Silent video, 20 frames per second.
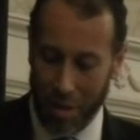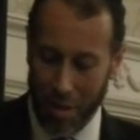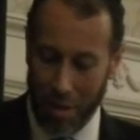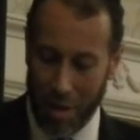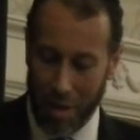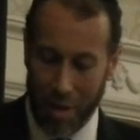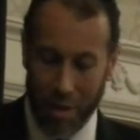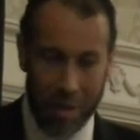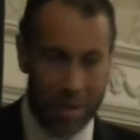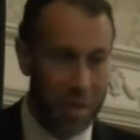
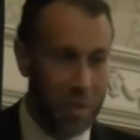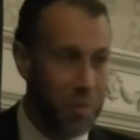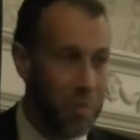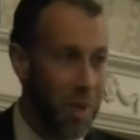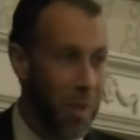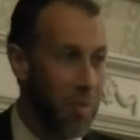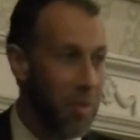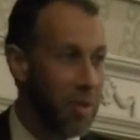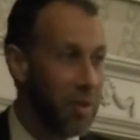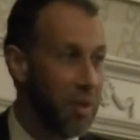And his
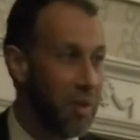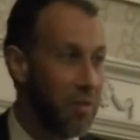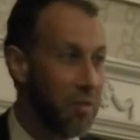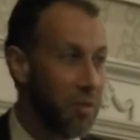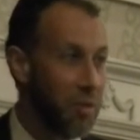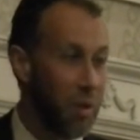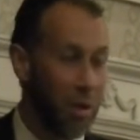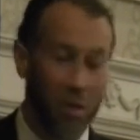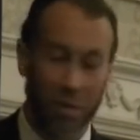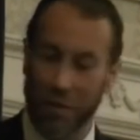memory lives
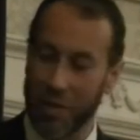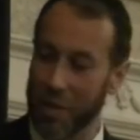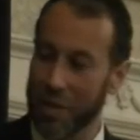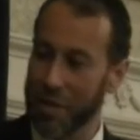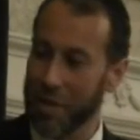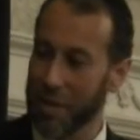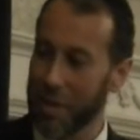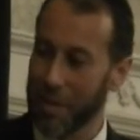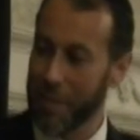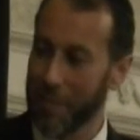with all of us.